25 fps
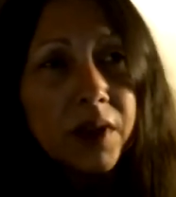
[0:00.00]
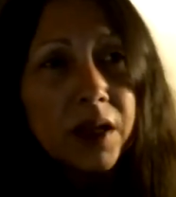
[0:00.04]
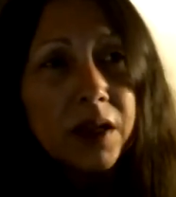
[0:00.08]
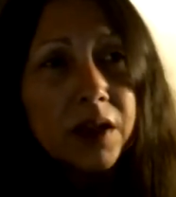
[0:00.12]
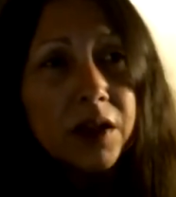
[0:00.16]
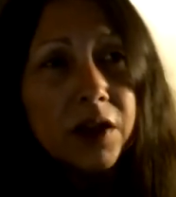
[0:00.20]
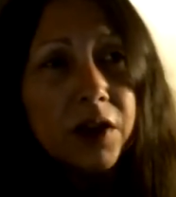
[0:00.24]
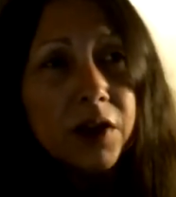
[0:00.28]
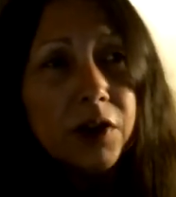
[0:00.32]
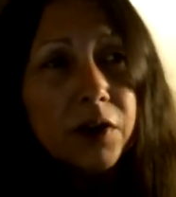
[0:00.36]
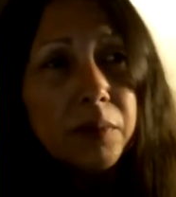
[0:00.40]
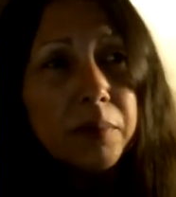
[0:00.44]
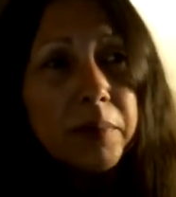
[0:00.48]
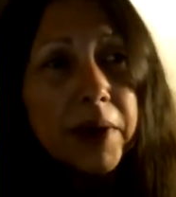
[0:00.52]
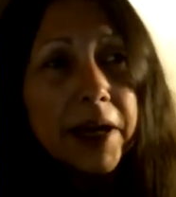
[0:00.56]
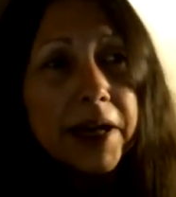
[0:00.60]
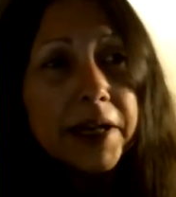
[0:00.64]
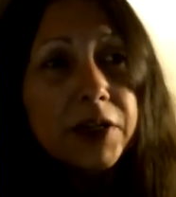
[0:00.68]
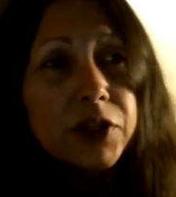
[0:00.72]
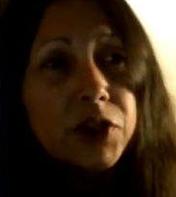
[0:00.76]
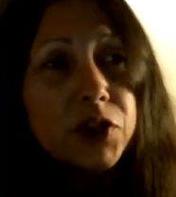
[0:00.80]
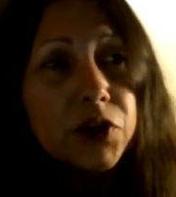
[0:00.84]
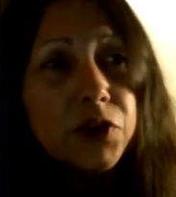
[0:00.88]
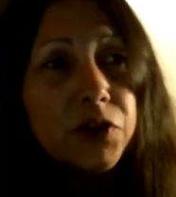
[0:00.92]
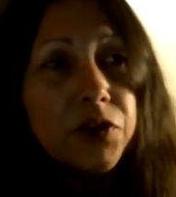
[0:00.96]
make
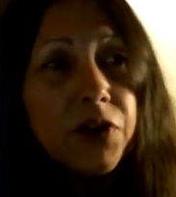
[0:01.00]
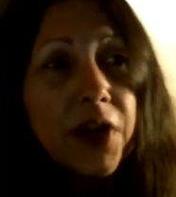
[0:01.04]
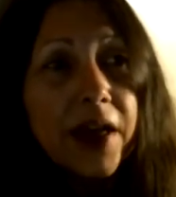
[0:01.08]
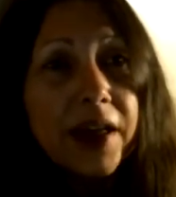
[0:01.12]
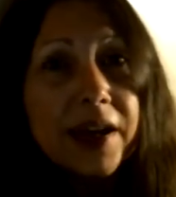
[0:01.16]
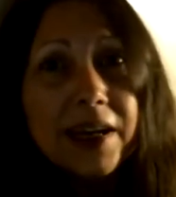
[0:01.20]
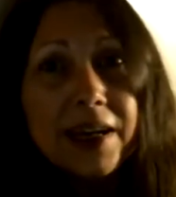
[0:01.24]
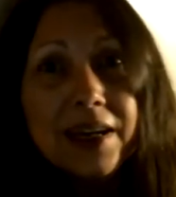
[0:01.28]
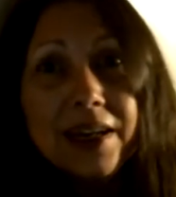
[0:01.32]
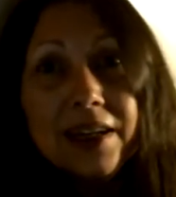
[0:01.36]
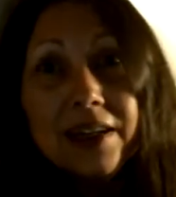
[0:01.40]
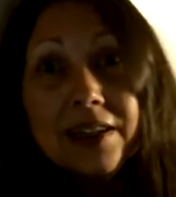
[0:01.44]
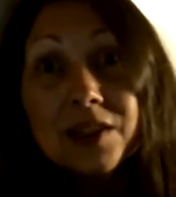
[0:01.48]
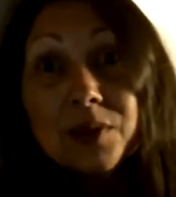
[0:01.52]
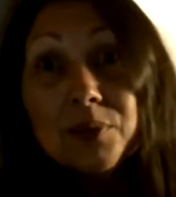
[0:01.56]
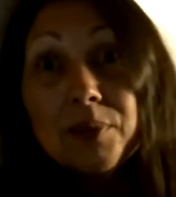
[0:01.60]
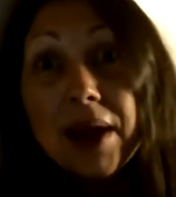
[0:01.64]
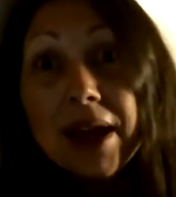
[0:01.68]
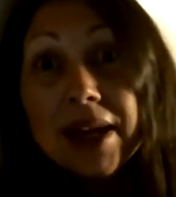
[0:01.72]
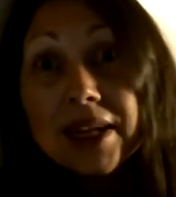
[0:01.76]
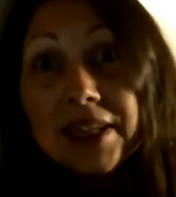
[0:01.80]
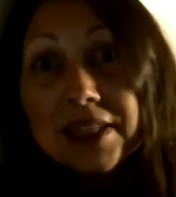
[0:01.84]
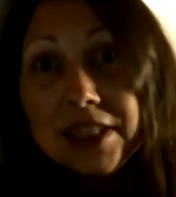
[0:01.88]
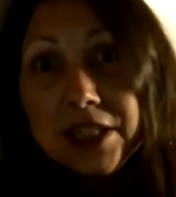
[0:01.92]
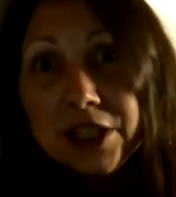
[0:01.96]
sure that it is
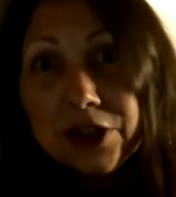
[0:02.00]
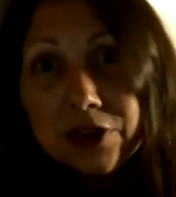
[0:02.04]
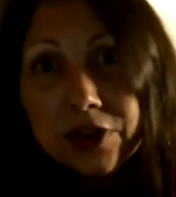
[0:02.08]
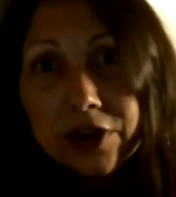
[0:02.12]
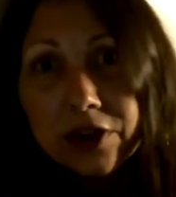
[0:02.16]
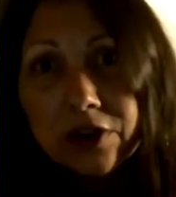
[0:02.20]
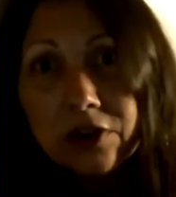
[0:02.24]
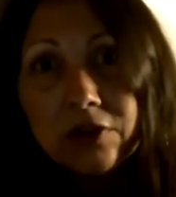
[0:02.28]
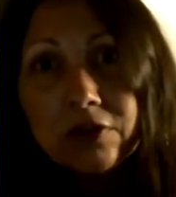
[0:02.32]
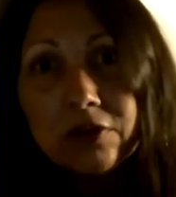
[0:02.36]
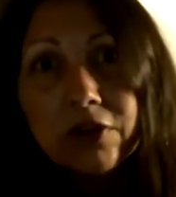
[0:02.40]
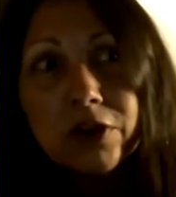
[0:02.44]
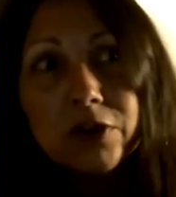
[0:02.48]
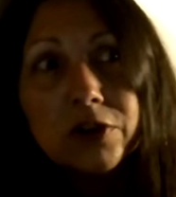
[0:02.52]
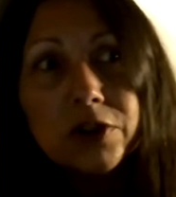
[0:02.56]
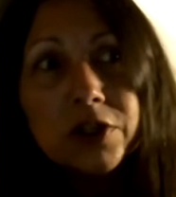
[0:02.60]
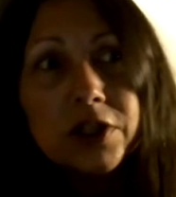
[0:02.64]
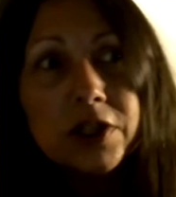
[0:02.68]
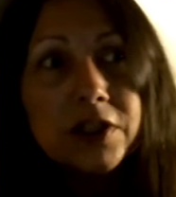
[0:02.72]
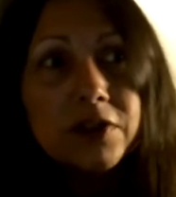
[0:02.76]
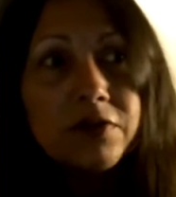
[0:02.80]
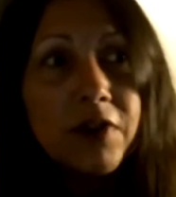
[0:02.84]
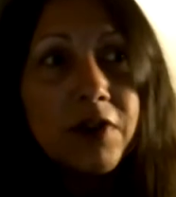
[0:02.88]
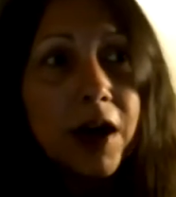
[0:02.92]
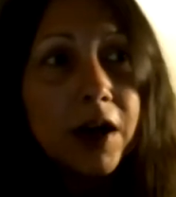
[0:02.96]
bacterial
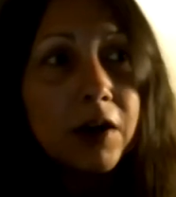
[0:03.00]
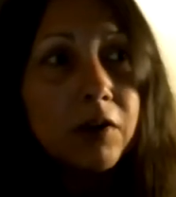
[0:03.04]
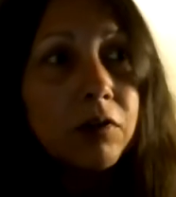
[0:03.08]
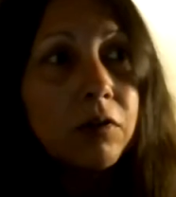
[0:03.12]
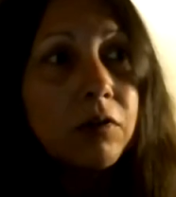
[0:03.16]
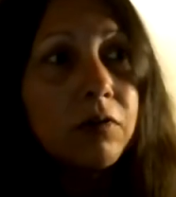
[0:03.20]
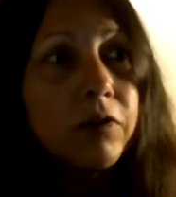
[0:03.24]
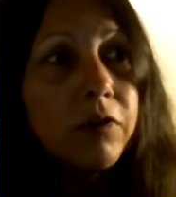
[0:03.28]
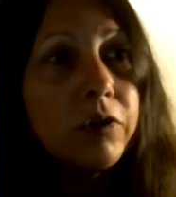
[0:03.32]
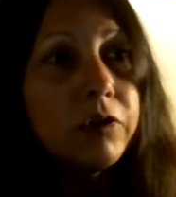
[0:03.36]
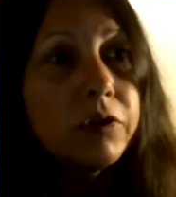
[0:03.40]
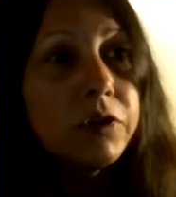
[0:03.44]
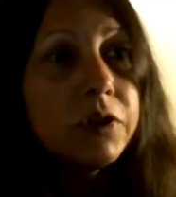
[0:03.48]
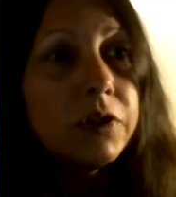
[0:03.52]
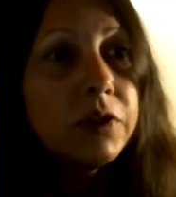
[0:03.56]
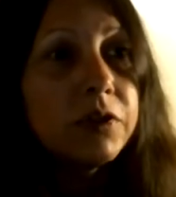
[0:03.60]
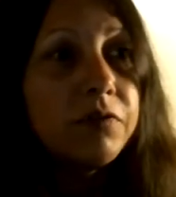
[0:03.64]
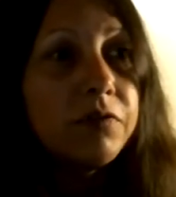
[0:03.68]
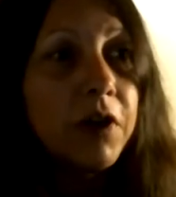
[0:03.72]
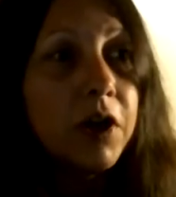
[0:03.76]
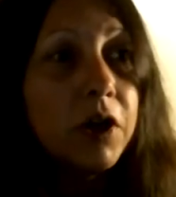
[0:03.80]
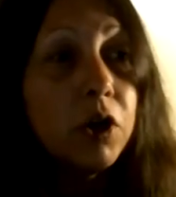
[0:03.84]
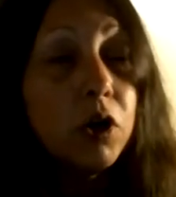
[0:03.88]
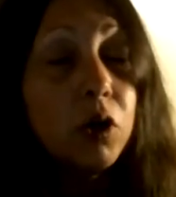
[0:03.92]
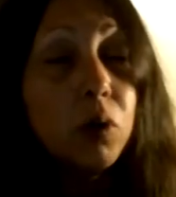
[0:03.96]
versus viral versus
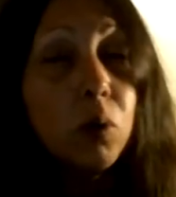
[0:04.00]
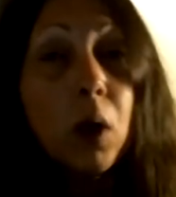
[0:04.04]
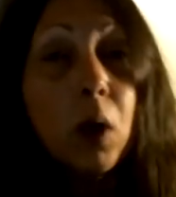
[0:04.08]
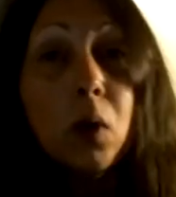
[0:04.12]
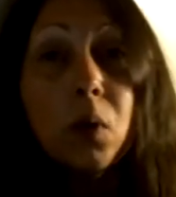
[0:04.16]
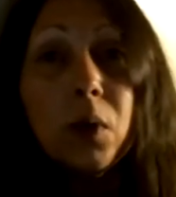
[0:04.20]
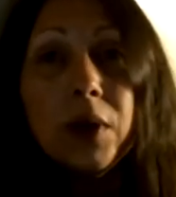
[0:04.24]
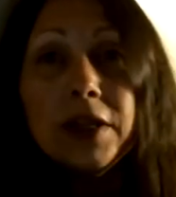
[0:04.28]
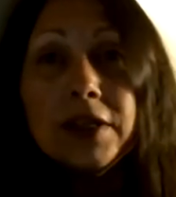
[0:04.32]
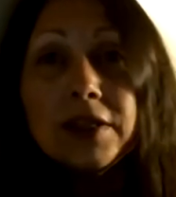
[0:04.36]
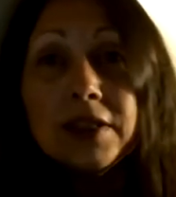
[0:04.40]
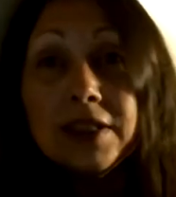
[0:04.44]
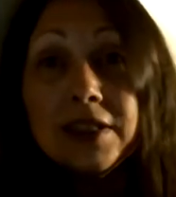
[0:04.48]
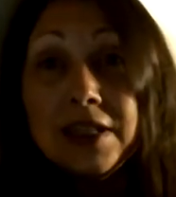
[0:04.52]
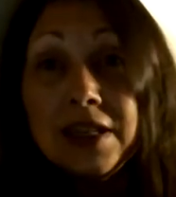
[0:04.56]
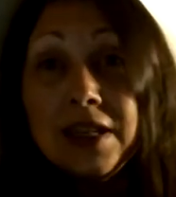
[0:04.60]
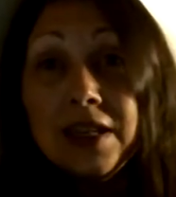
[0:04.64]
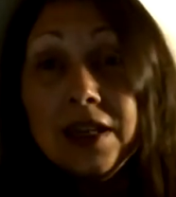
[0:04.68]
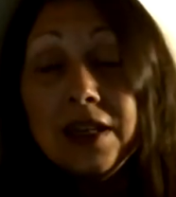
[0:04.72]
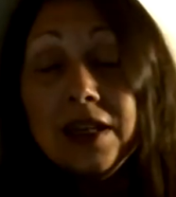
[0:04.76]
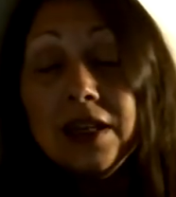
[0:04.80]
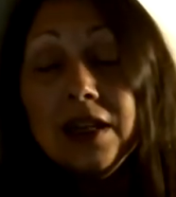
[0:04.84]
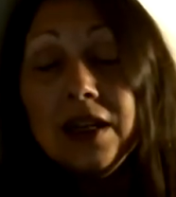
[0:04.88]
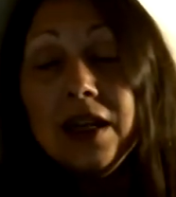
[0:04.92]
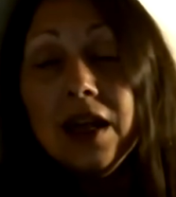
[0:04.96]
fungal. What we
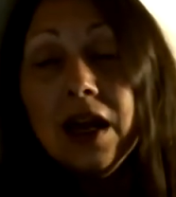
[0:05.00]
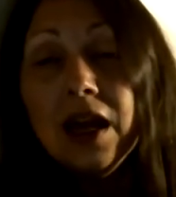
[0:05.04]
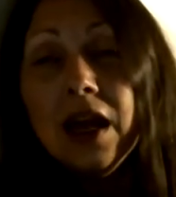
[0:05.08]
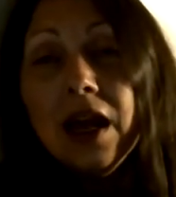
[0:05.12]
see